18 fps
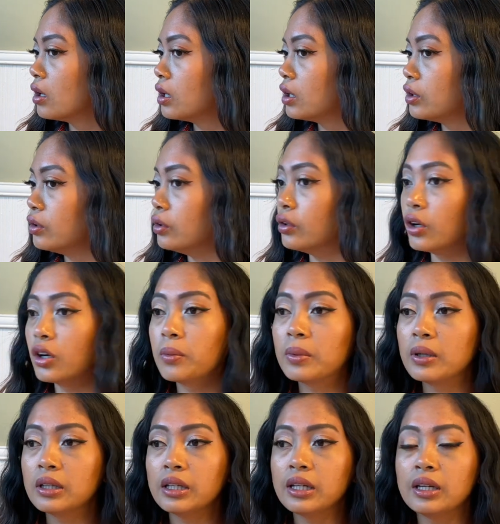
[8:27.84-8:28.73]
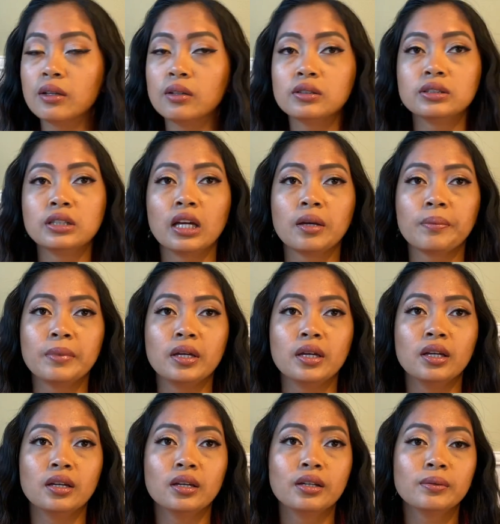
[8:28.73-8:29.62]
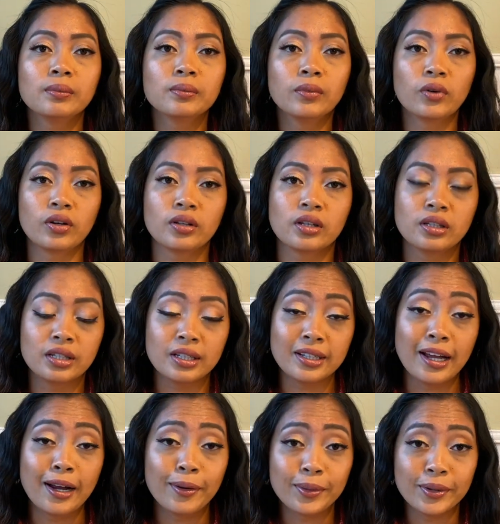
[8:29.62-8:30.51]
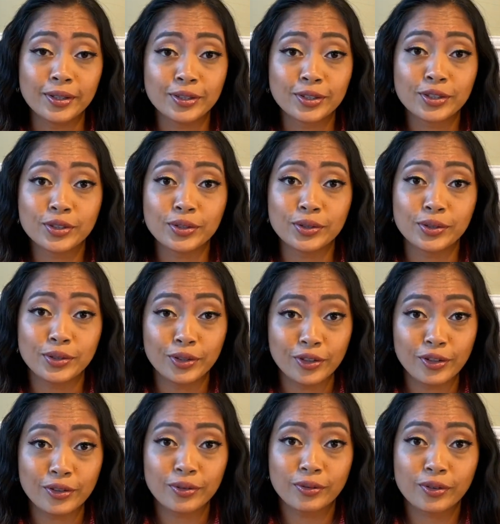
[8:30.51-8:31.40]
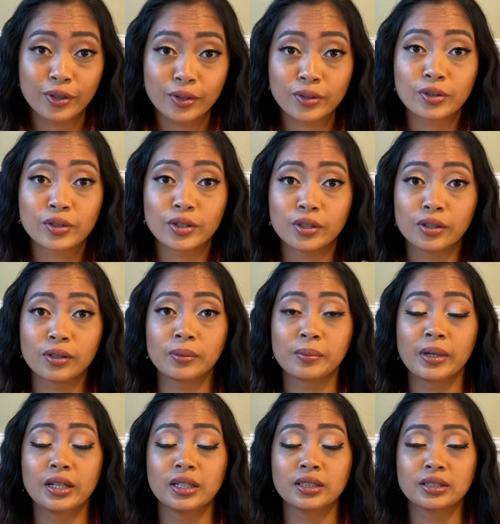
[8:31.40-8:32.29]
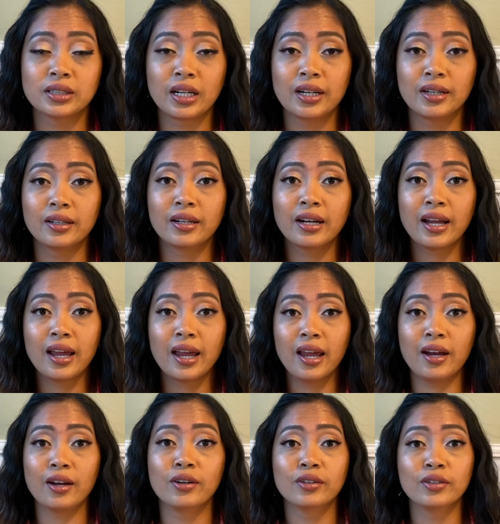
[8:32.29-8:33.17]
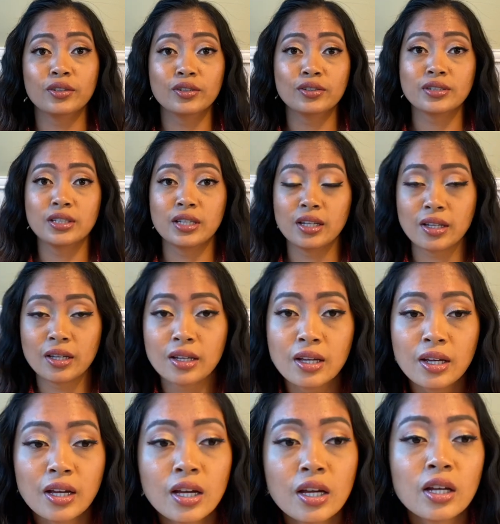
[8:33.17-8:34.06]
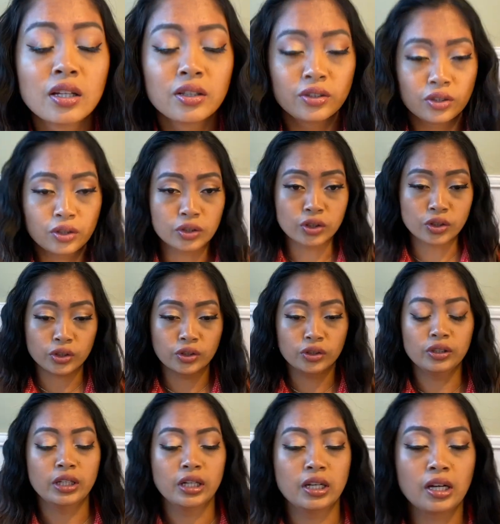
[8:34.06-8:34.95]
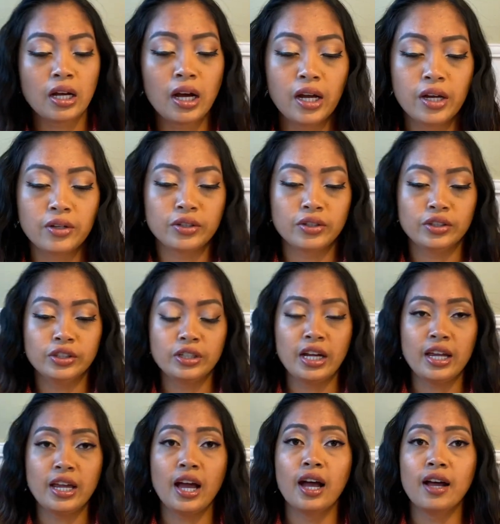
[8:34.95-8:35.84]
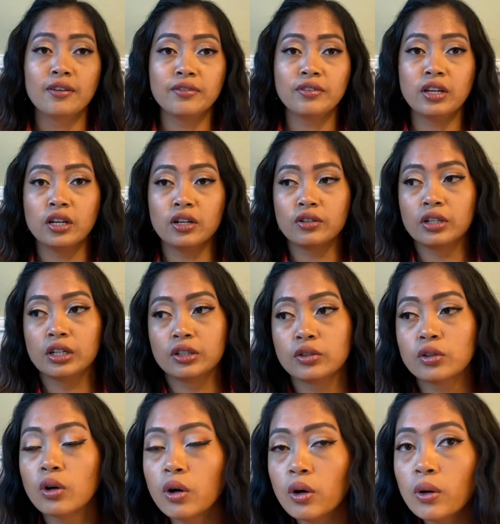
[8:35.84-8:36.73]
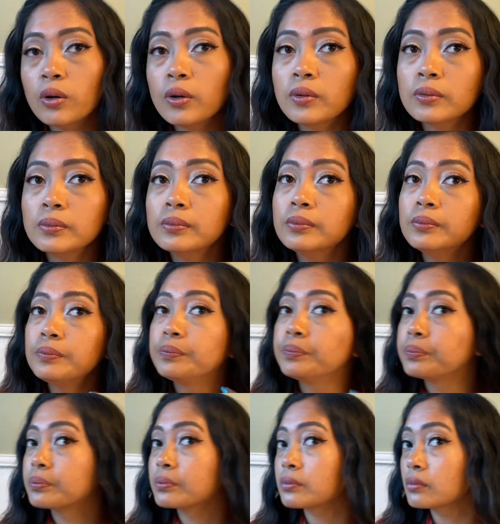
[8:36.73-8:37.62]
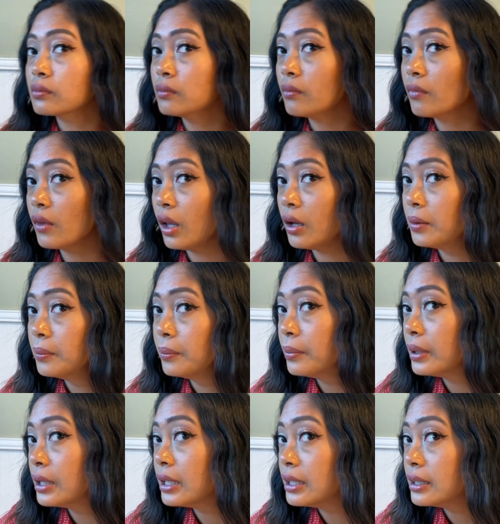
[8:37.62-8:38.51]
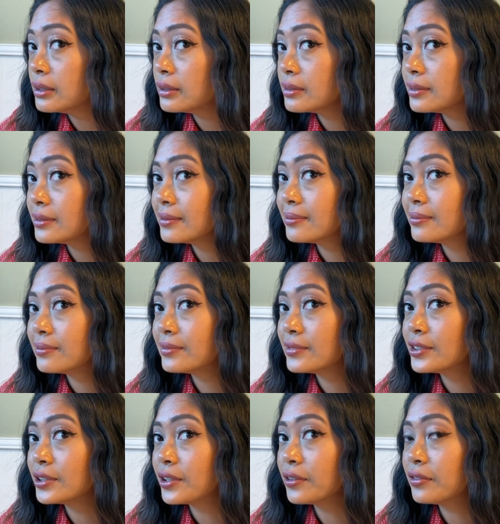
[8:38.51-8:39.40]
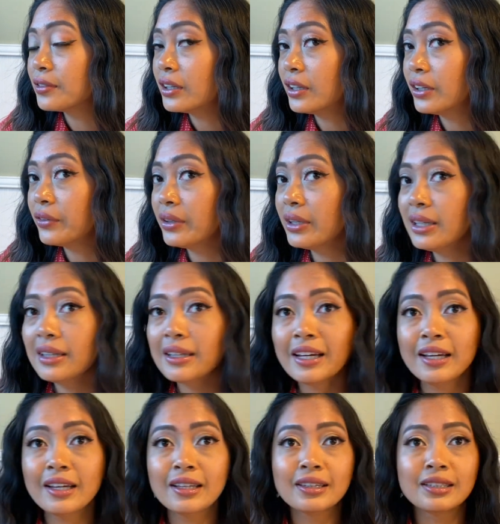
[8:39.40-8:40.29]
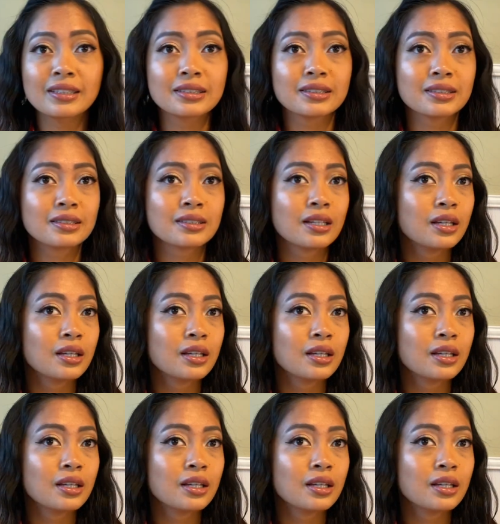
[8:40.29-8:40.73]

normally it'll take me more than an hour to curl my entire hair using the curling iron I have here at home, but so far I really like this.